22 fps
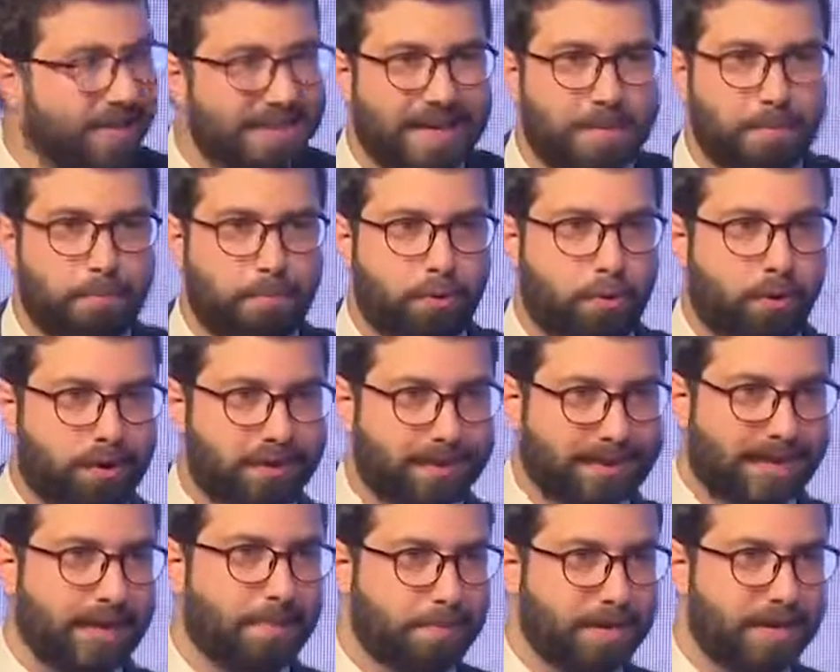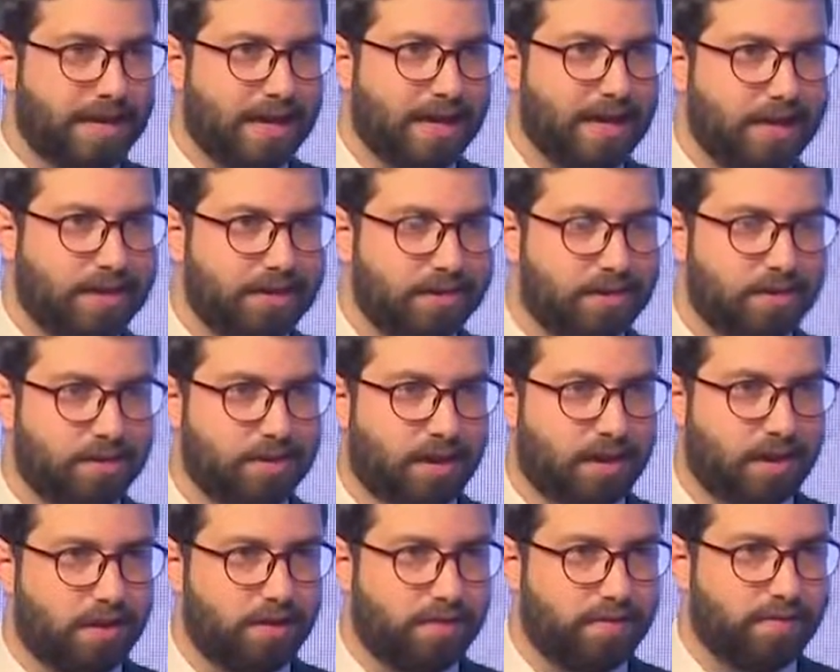the important KPIs
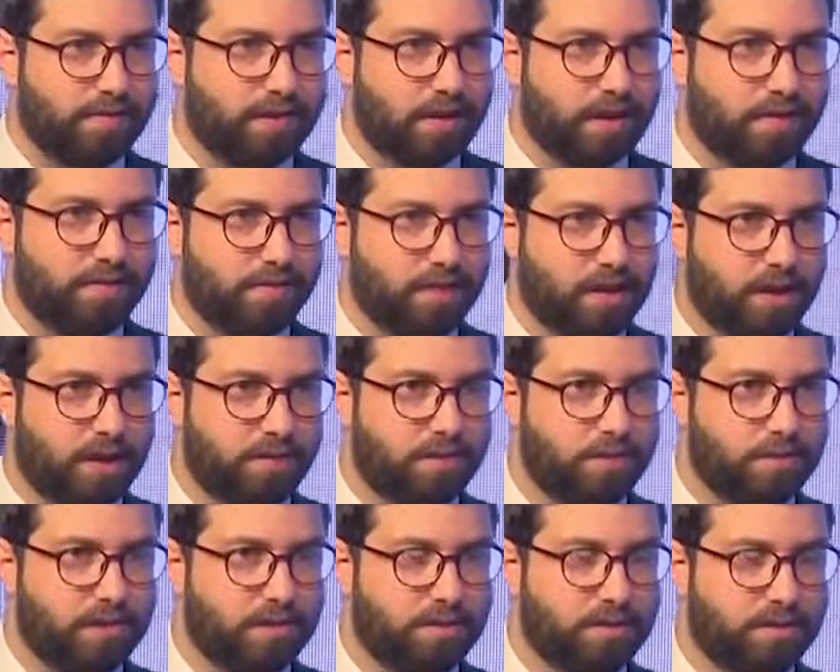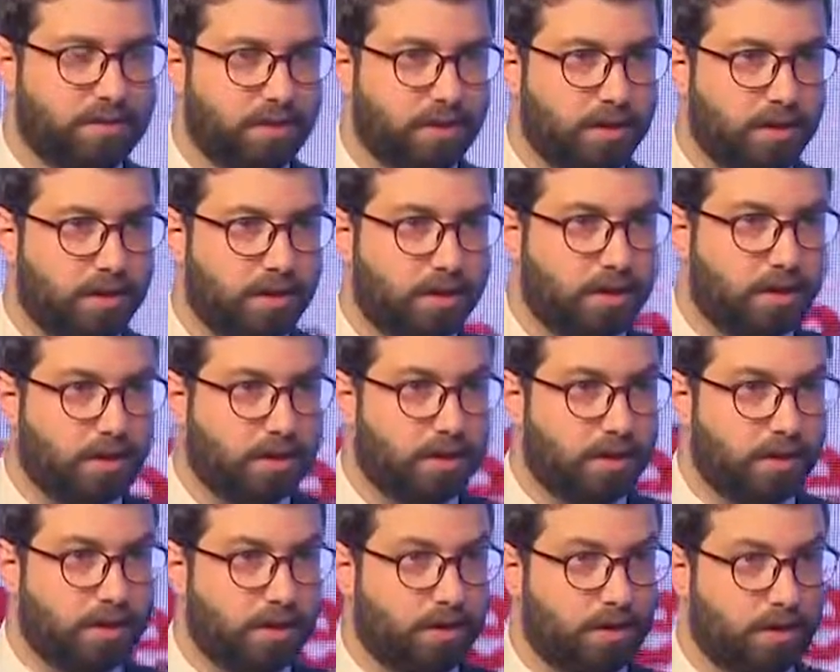of the government
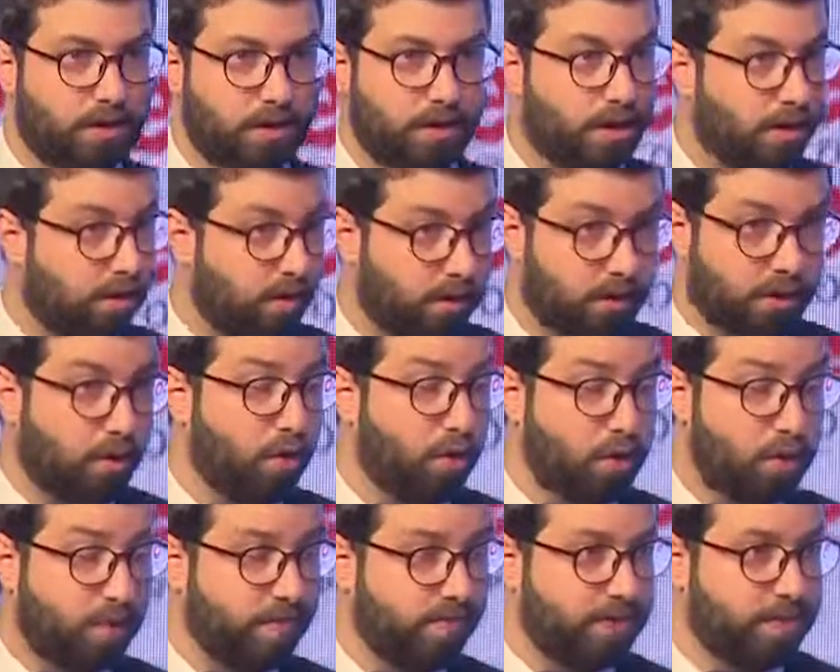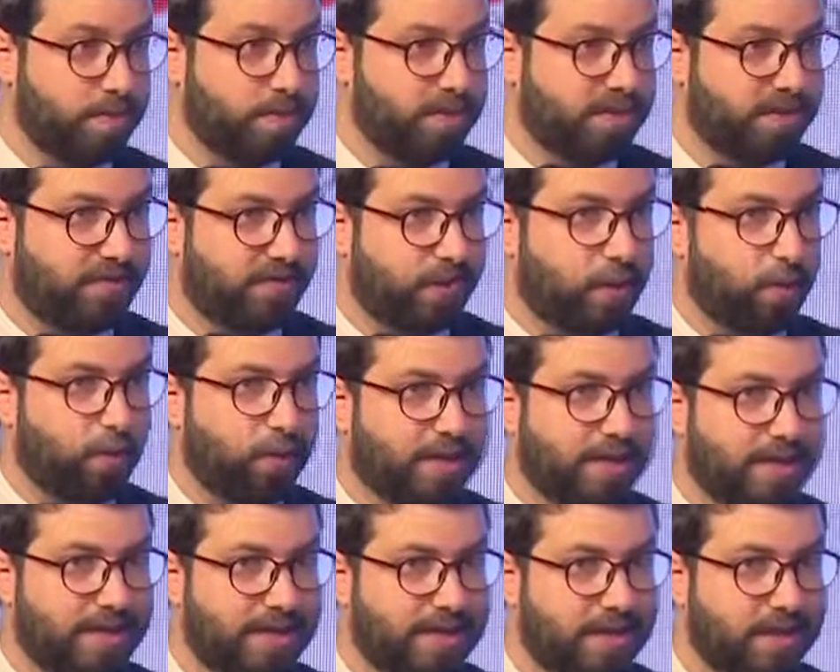or of a specific
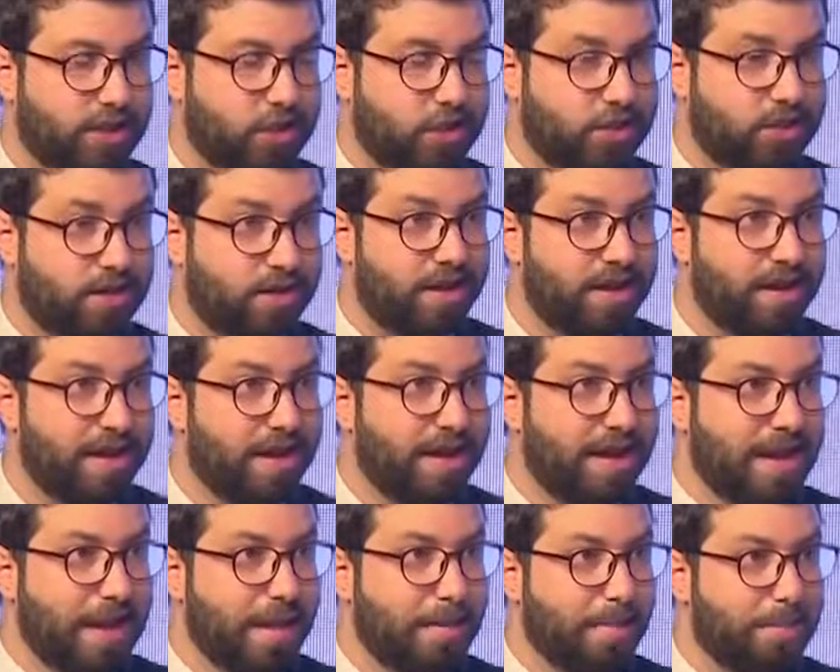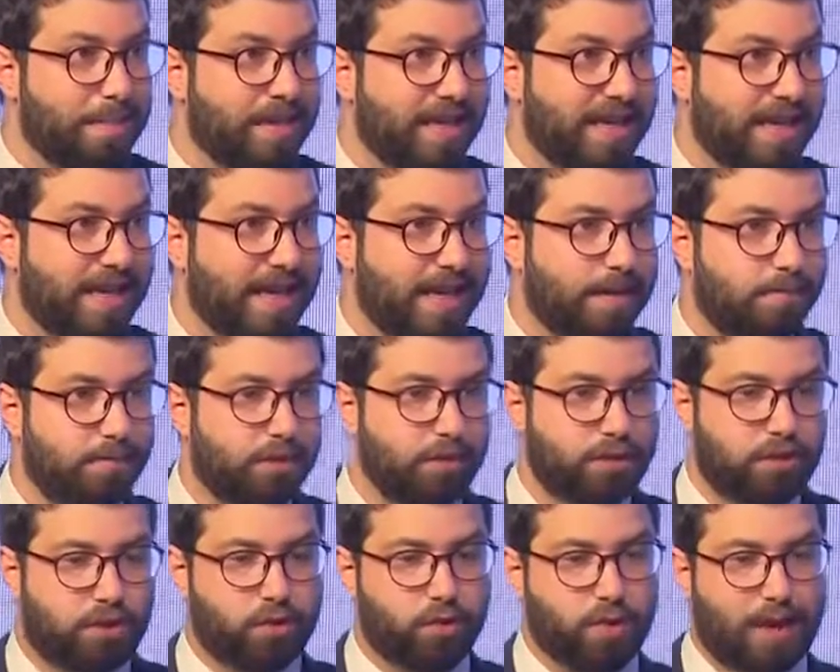organization. Being
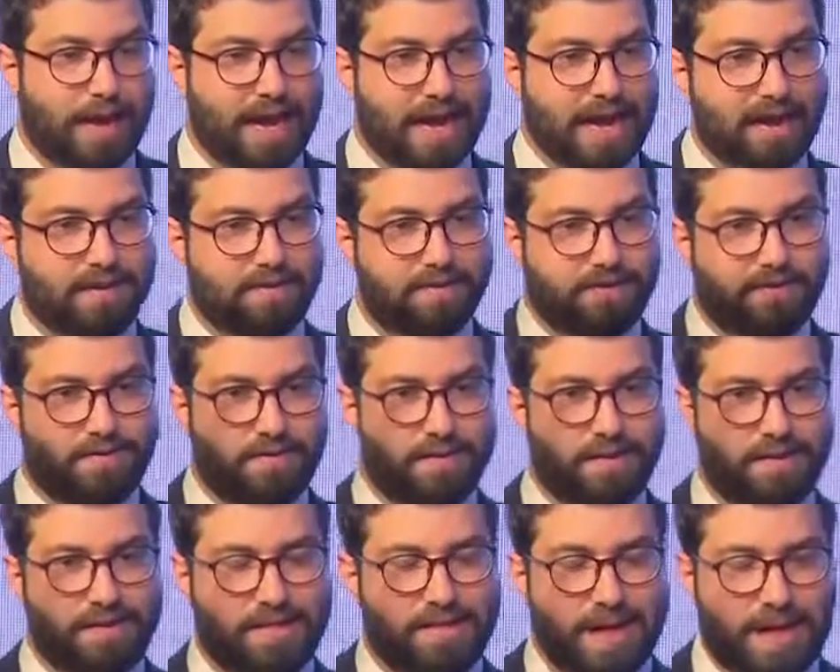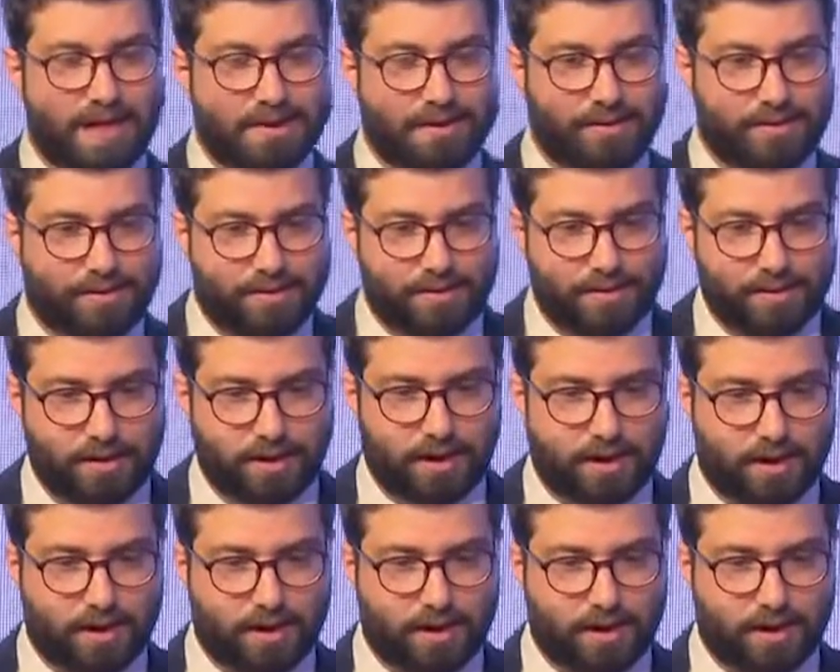able to have that